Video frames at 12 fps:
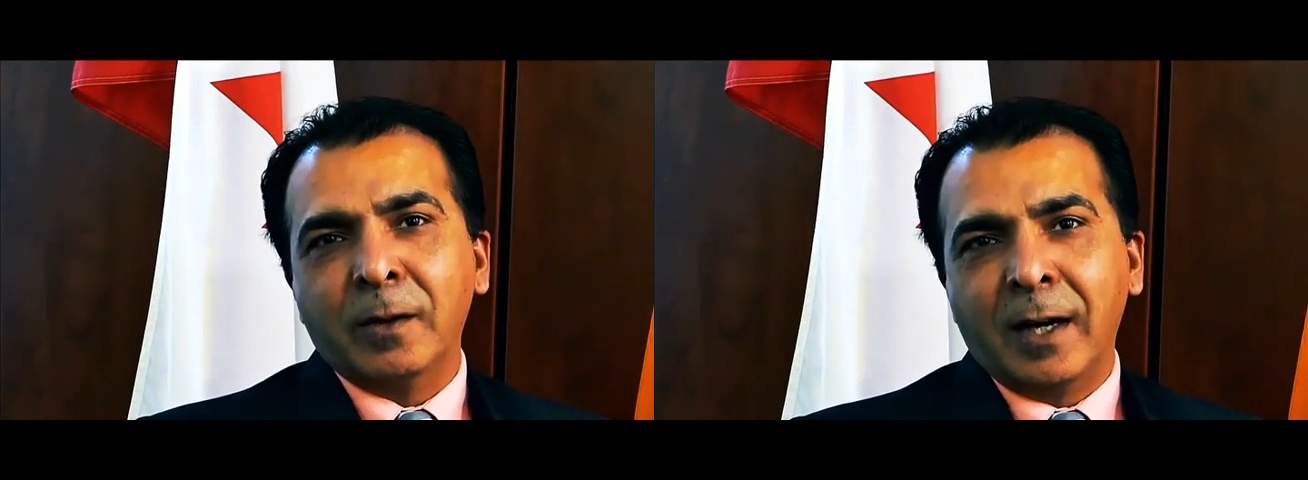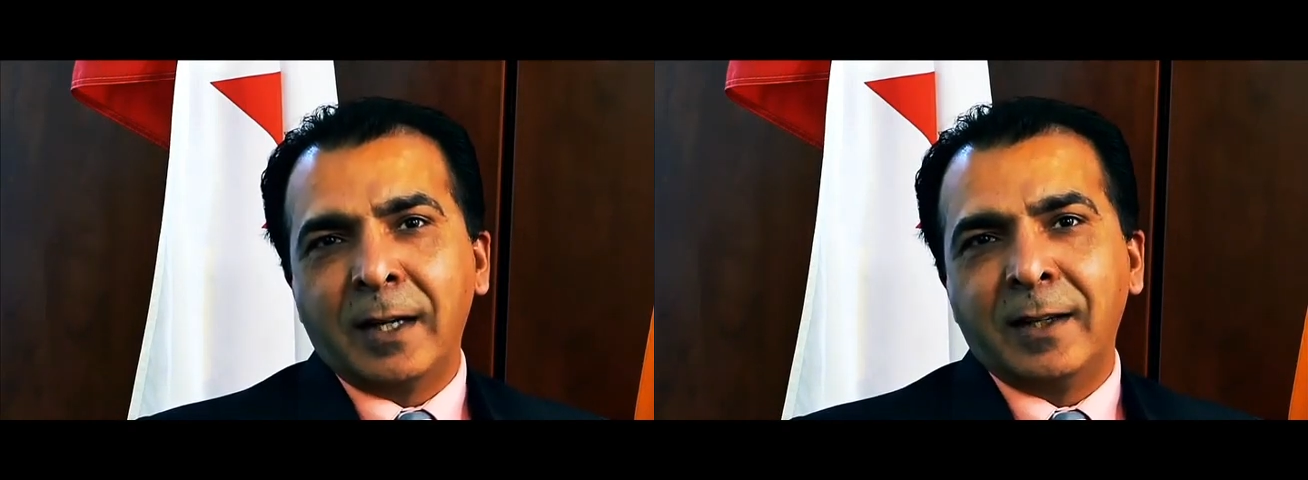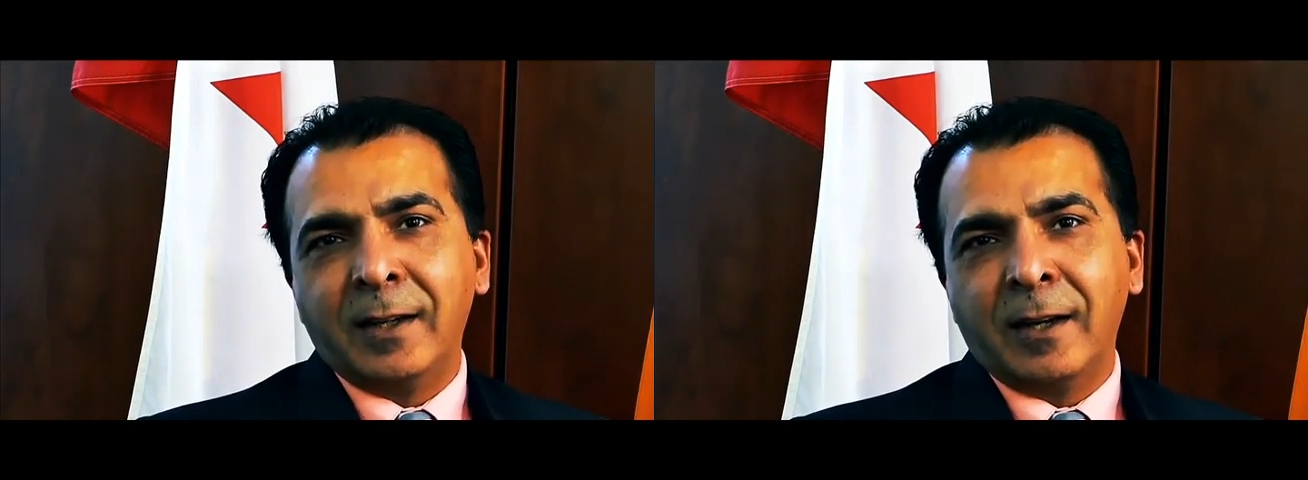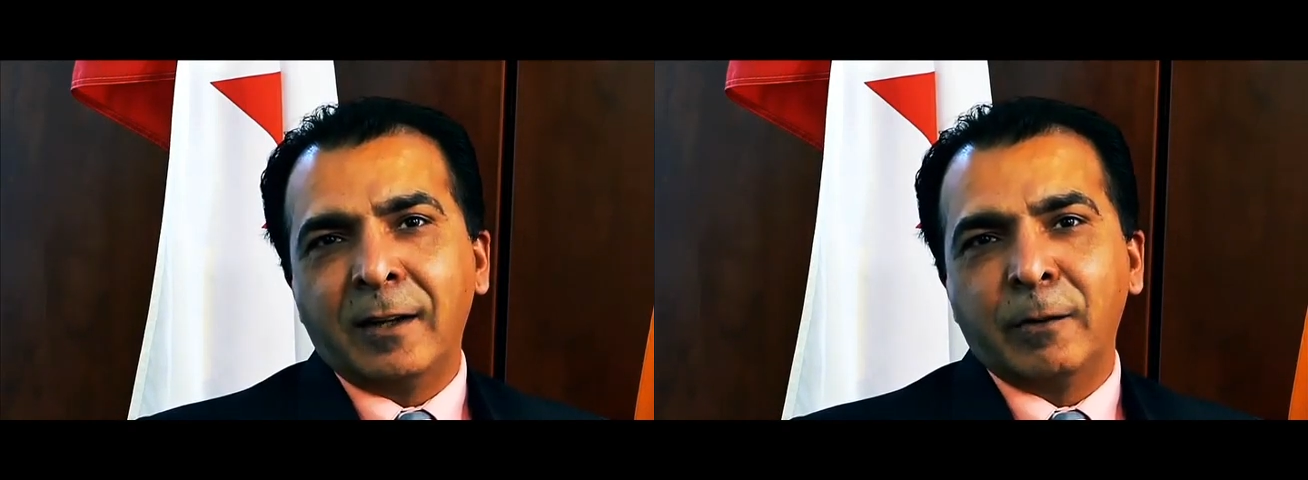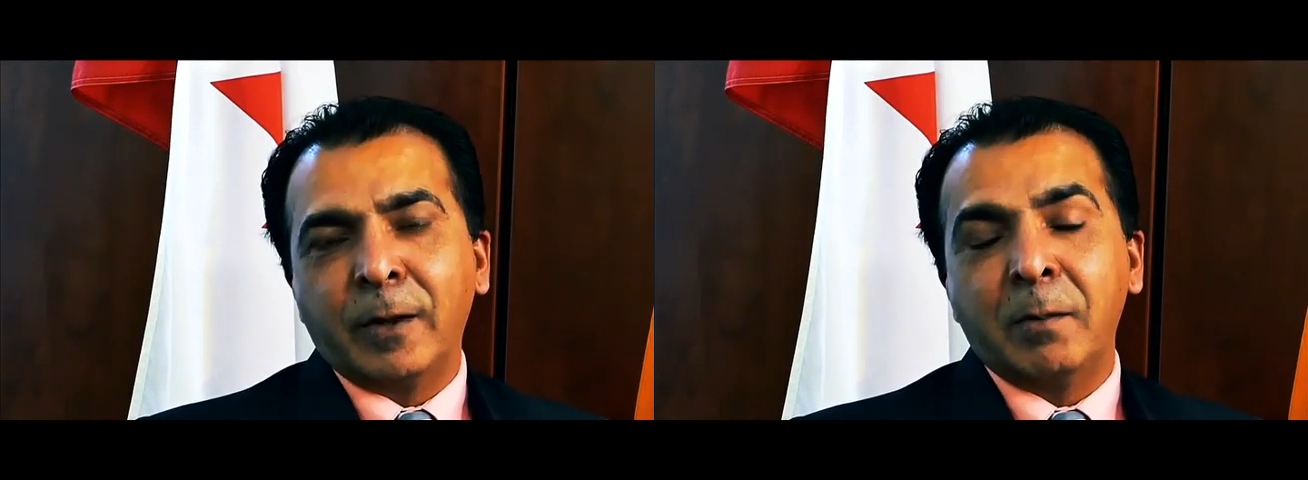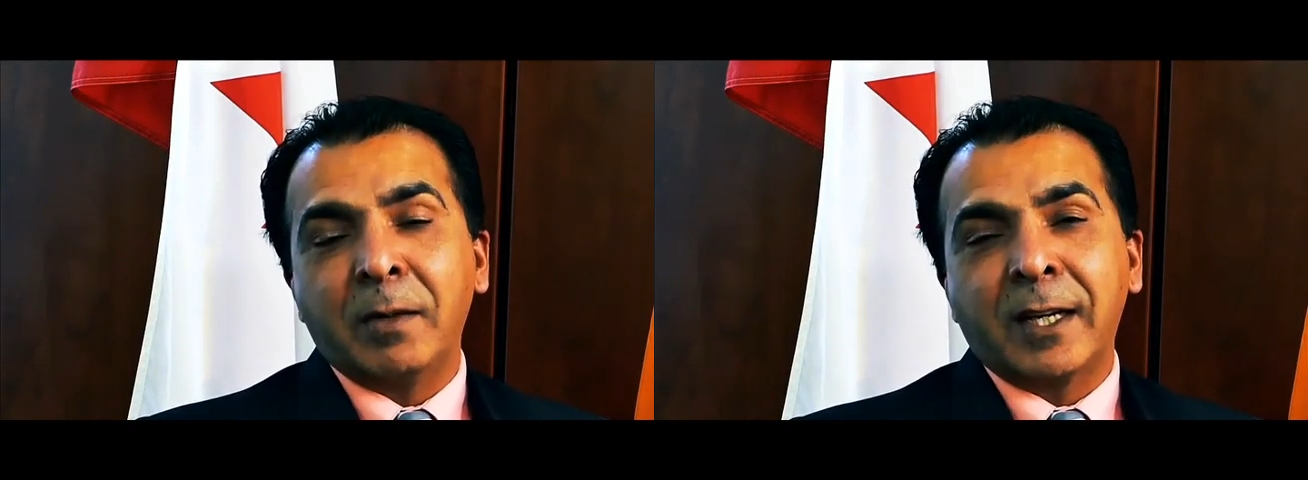or
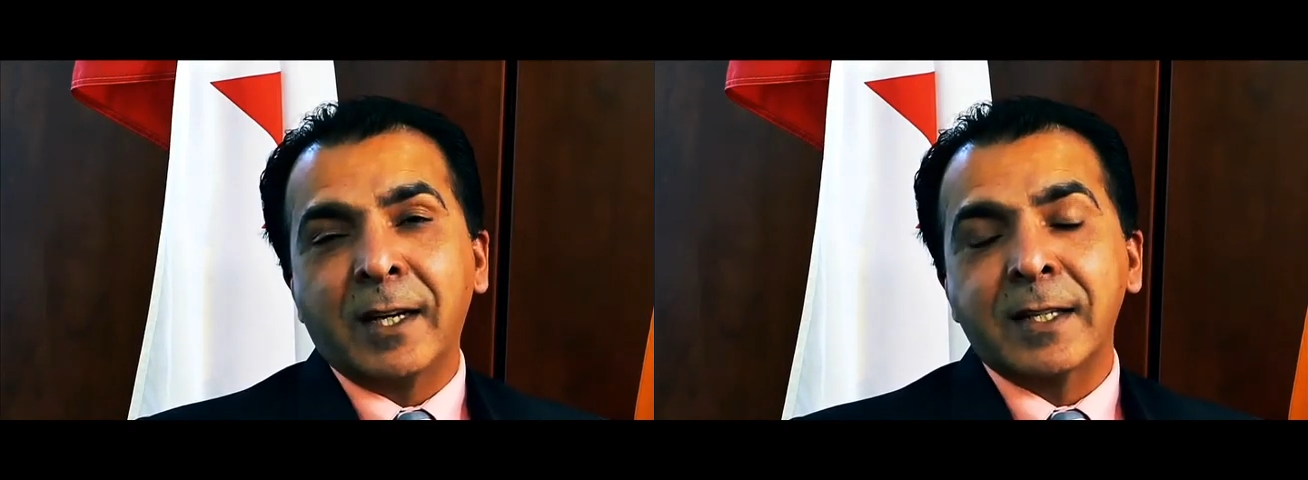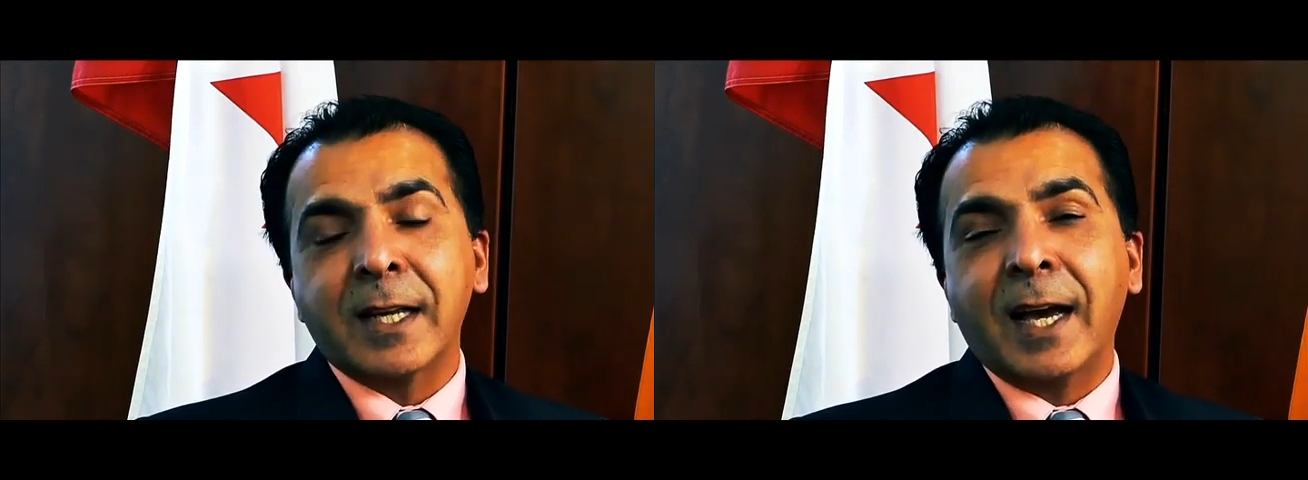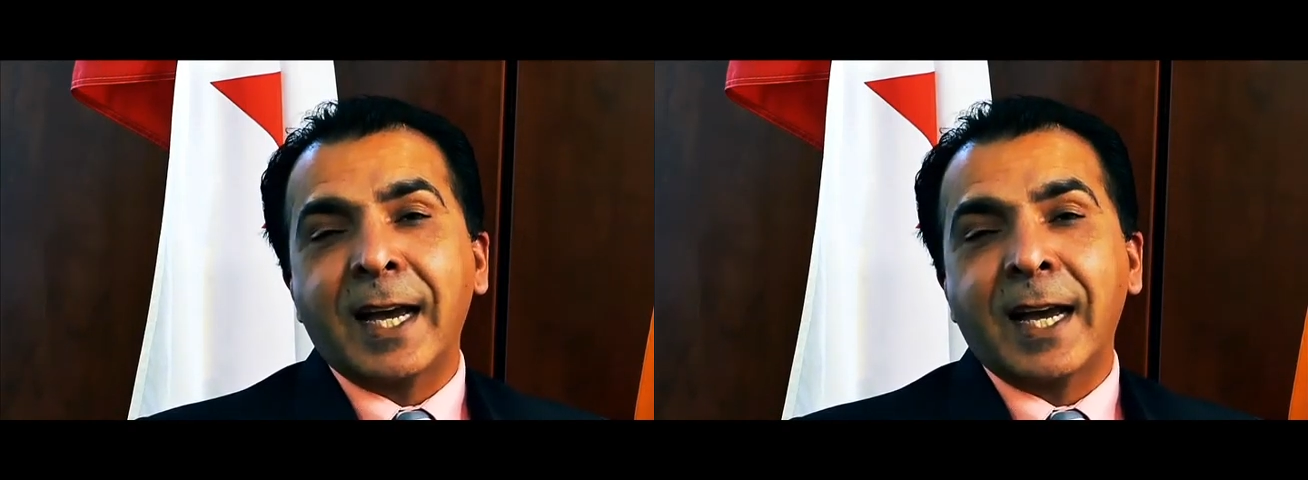1983 because